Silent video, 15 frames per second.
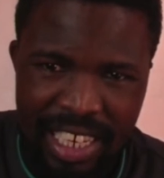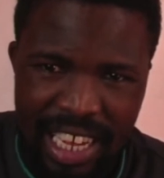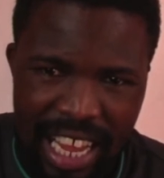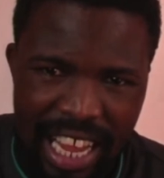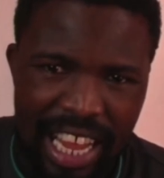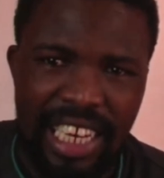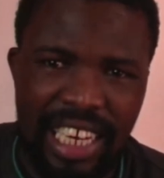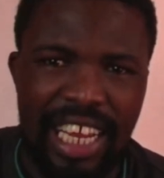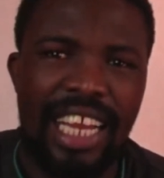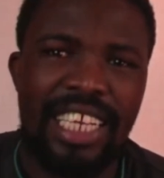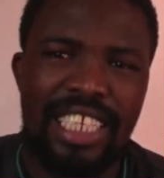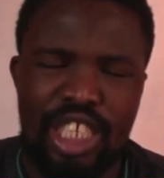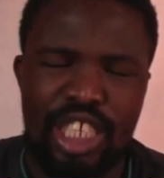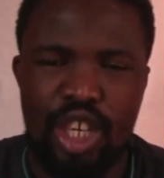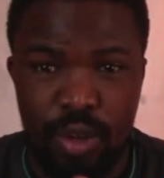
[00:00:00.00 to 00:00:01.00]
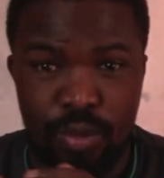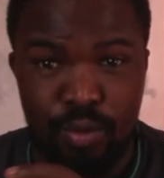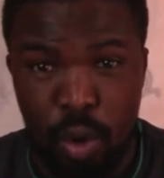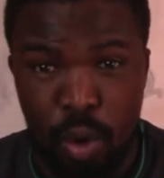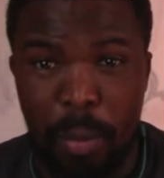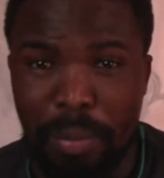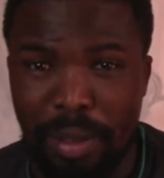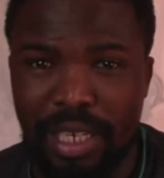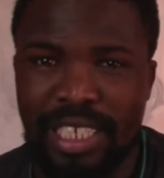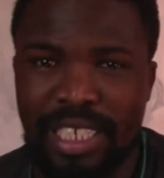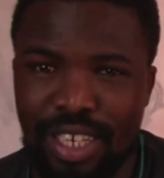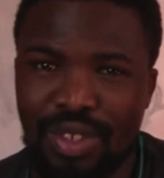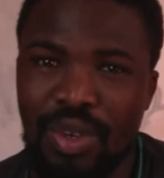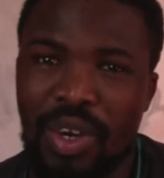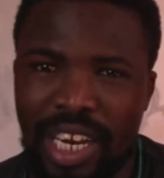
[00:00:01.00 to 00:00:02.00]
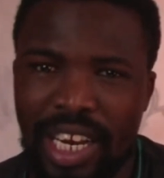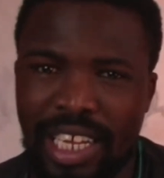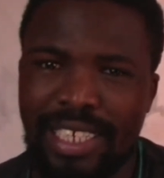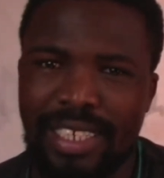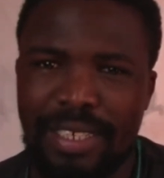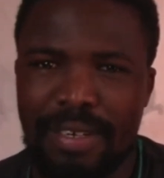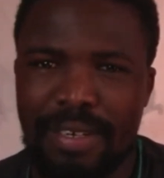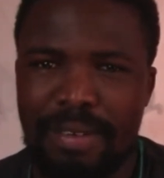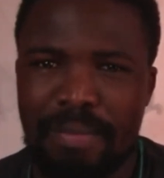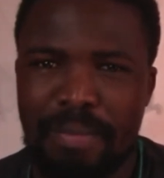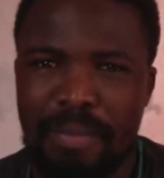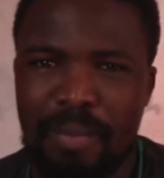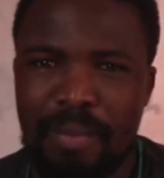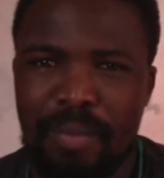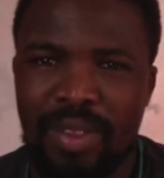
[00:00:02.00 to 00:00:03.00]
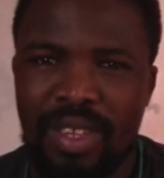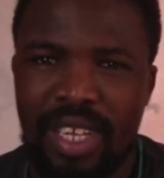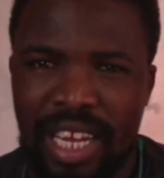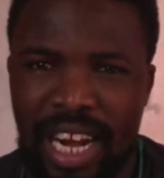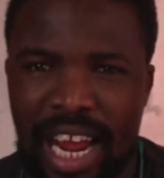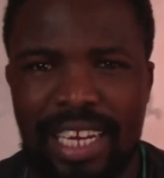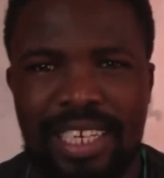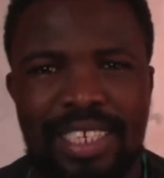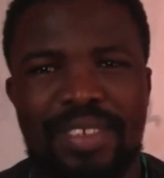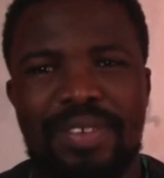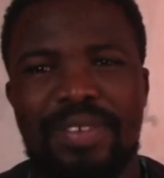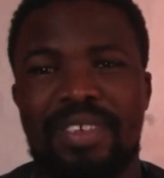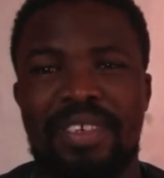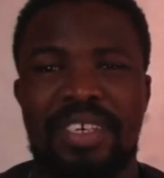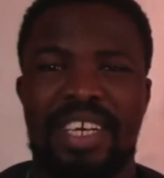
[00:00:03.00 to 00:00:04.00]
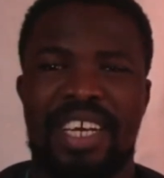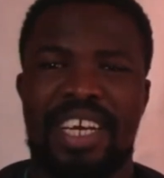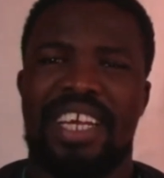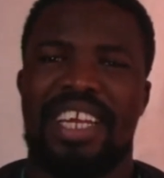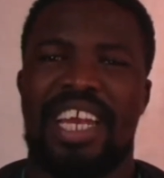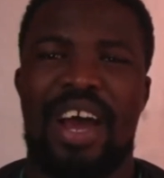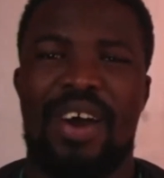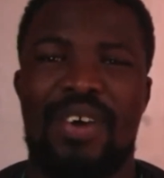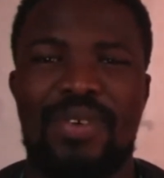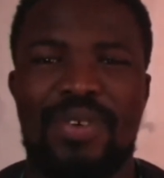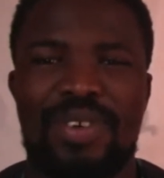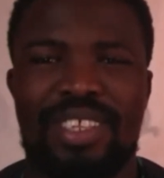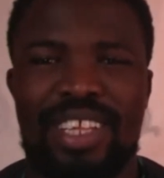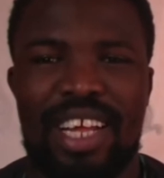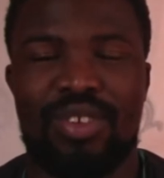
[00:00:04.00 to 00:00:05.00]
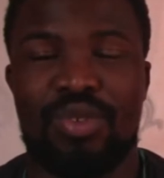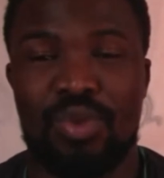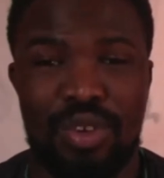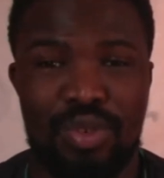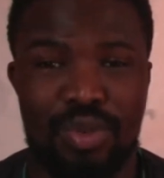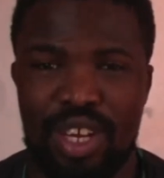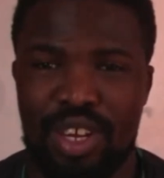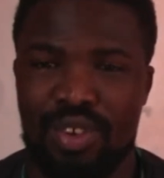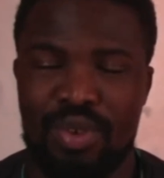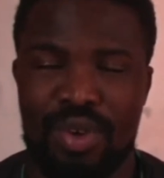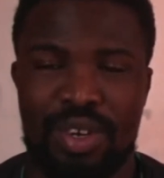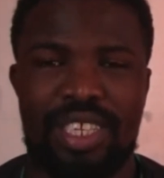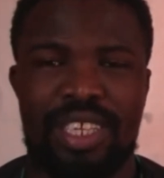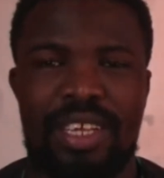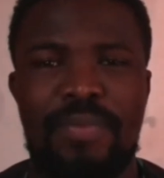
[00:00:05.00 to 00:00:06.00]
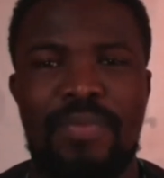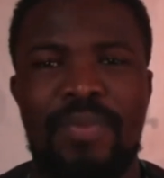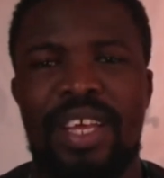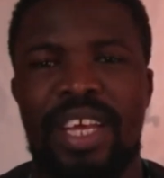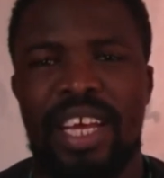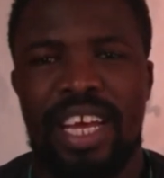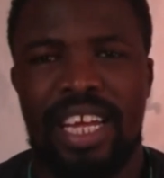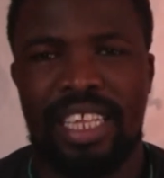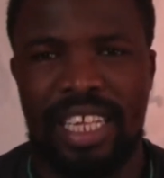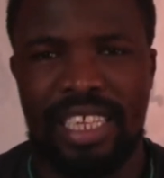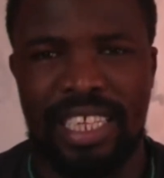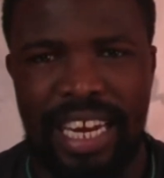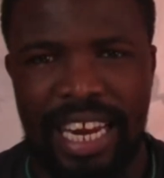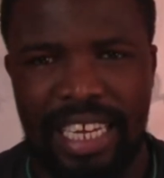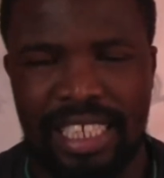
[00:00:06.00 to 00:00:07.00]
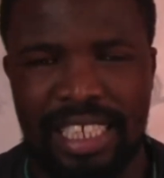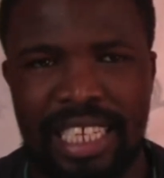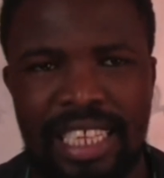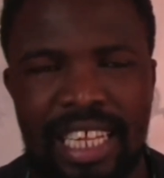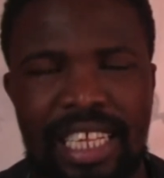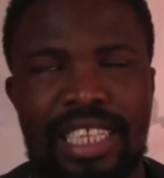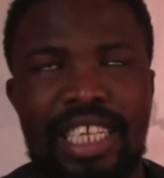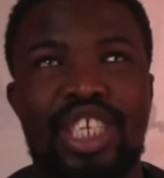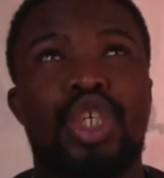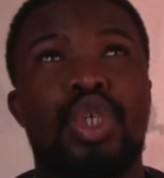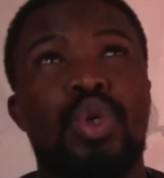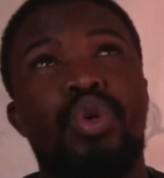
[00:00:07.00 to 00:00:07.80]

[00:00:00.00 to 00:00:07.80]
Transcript: and until you've completed your landing. Right. Now, that is what you get taught there. And then the next thing that they show